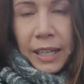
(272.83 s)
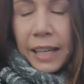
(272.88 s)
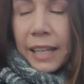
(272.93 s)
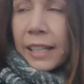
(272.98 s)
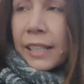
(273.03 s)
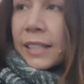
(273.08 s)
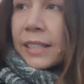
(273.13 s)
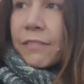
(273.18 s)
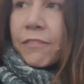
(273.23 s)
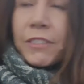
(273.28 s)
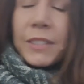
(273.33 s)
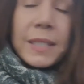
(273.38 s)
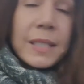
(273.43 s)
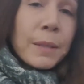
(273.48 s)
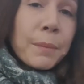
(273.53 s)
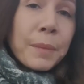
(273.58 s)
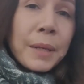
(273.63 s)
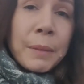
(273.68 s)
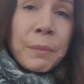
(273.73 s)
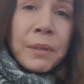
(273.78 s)
And for
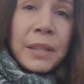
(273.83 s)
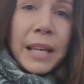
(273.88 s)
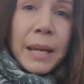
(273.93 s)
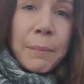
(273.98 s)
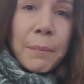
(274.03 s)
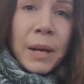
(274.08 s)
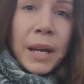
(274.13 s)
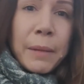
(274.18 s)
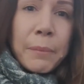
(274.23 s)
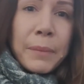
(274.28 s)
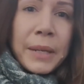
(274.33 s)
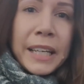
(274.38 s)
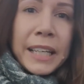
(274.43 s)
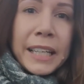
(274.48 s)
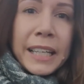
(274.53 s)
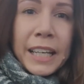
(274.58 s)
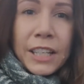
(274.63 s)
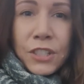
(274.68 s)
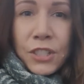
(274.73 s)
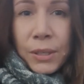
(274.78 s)
some people that might
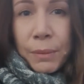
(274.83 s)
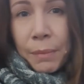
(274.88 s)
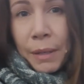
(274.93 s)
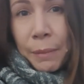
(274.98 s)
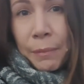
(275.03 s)
mean catching